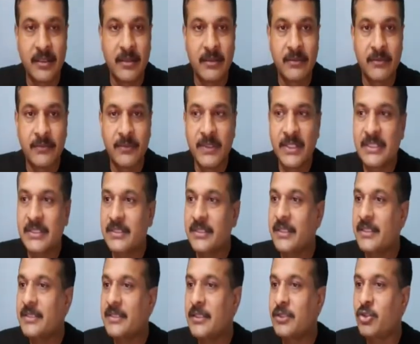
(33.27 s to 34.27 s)
First
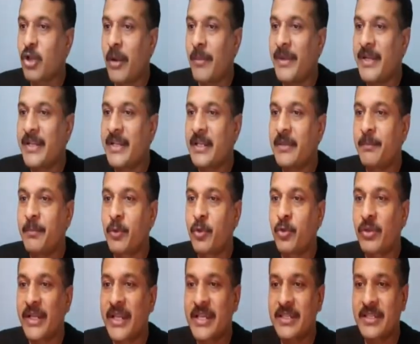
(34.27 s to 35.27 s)
is the geometric
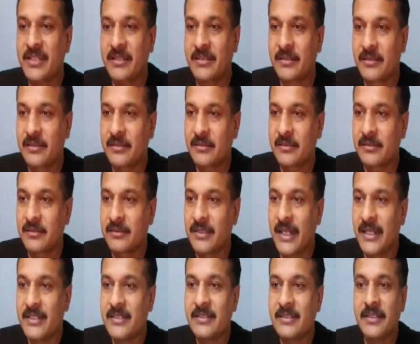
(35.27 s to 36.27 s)
progression,
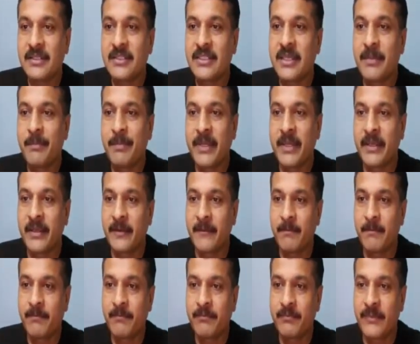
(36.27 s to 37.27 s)
that is the GP.
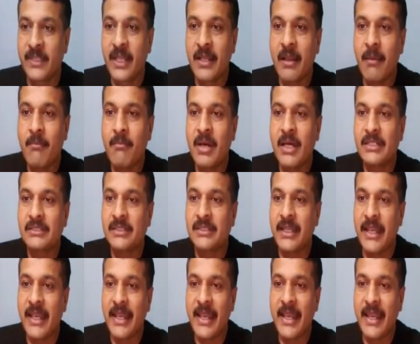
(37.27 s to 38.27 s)
The numbers
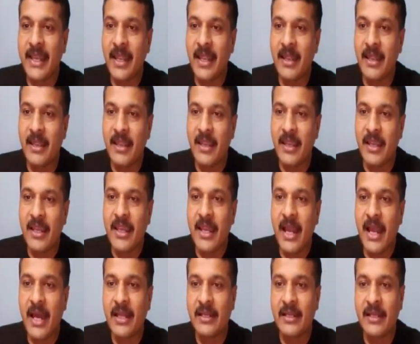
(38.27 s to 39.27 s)
A,
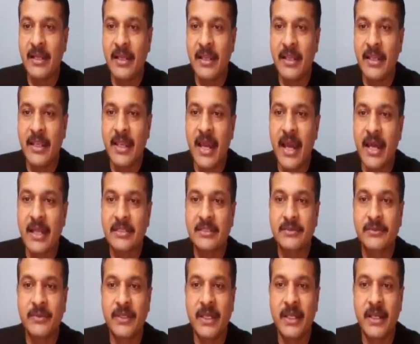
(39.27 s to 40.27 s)
AR
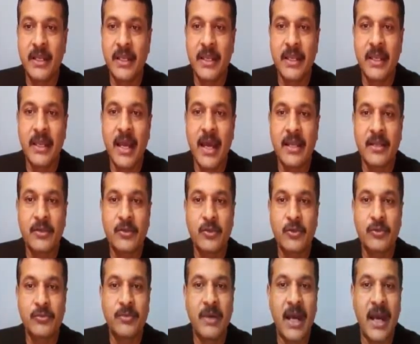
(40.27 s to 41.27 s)
square, AR
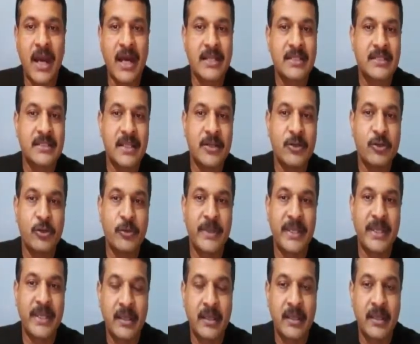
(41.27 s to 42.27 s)
cube are said to be